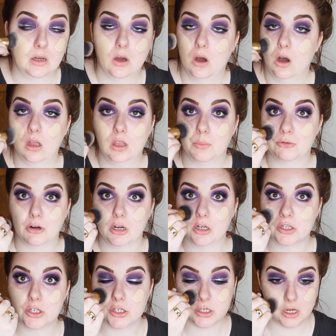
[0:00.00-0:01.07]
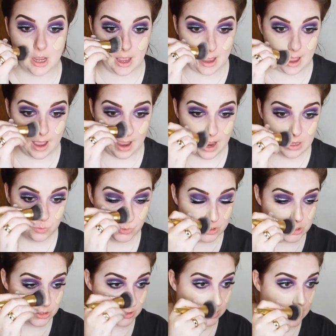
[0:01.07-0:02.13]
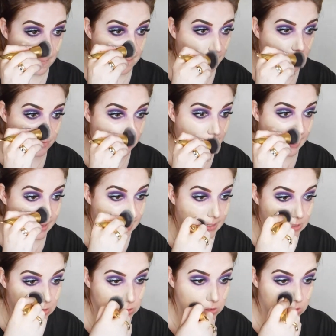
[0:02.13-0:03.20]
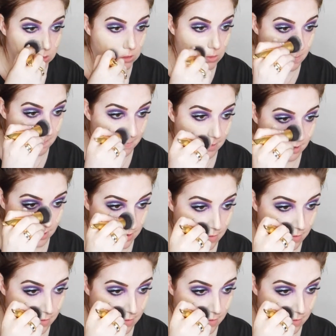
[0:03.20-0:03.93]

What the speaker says: on a brush and we're just going to buff it into my